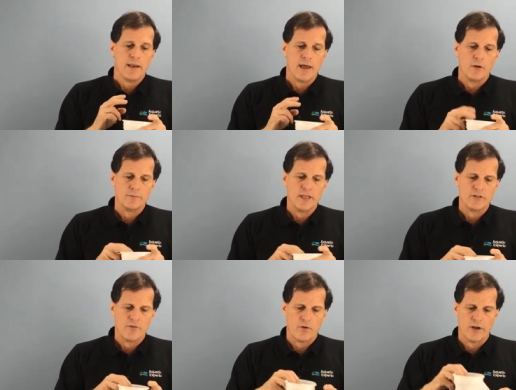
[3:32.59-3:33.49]
Now,
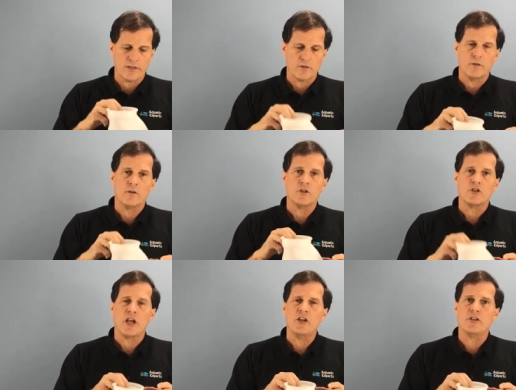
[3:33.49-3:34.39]
as far as
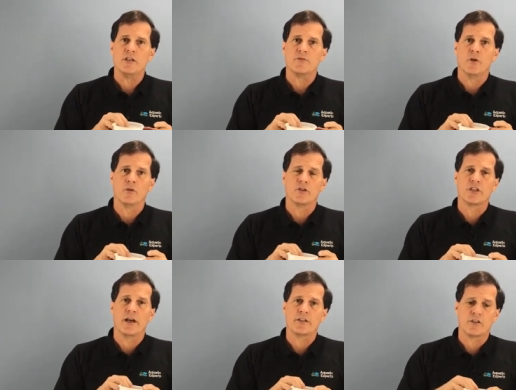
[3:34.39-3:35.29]
changing these filter
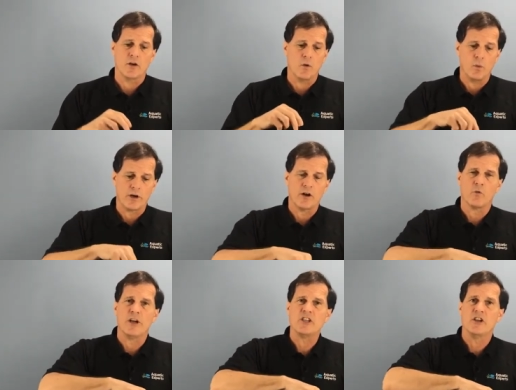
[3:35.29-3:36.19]
socks go, we're going to
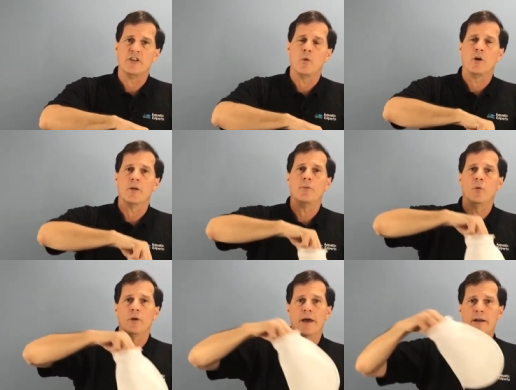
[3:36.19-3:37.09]
reach in there, we're going to
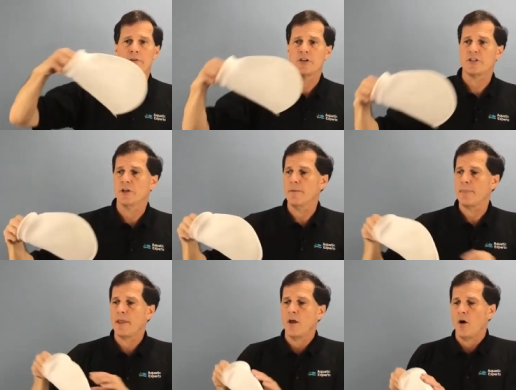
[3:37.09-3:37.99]
pull it out of our sump,
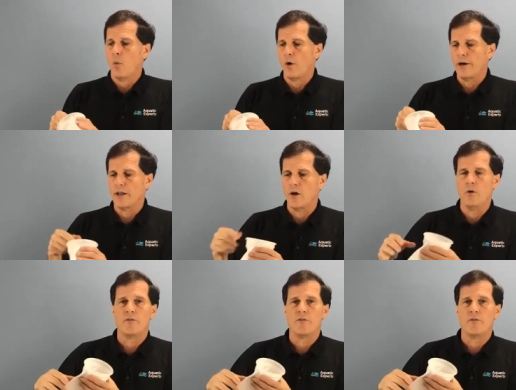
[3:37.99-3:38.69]
we're going to go